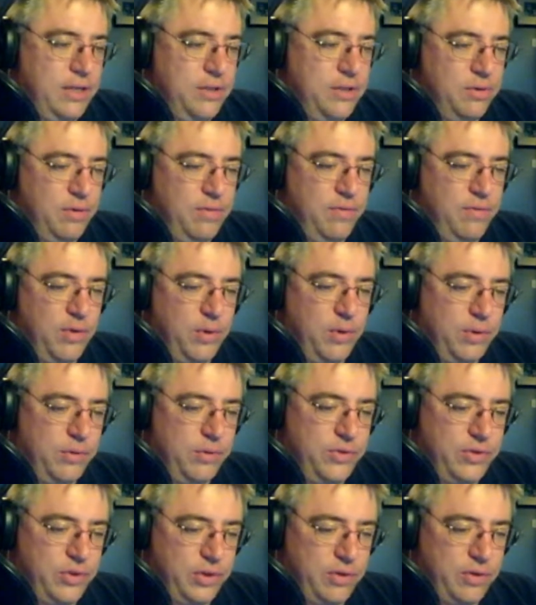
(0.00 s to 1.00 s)
to a full
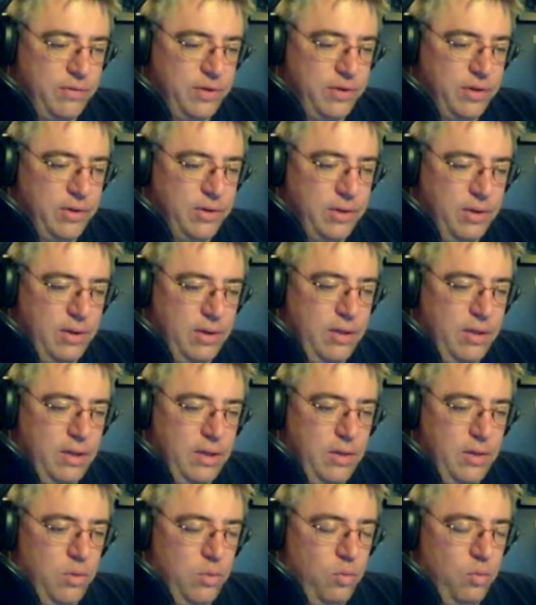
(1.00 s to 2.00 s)
server
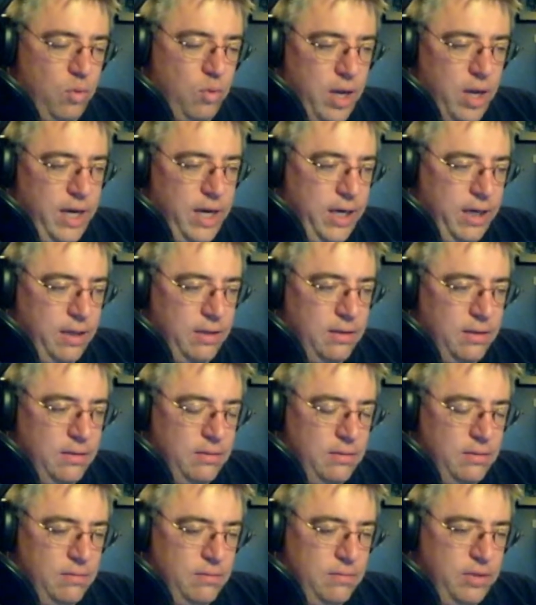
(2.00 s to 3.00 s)
running
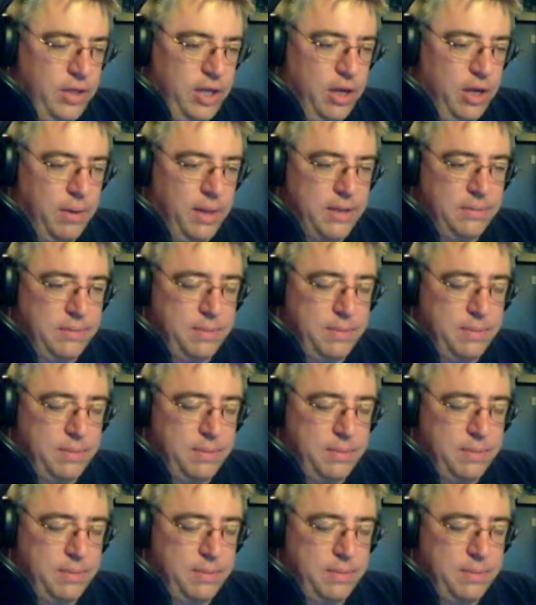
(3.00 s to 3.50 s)
the OS.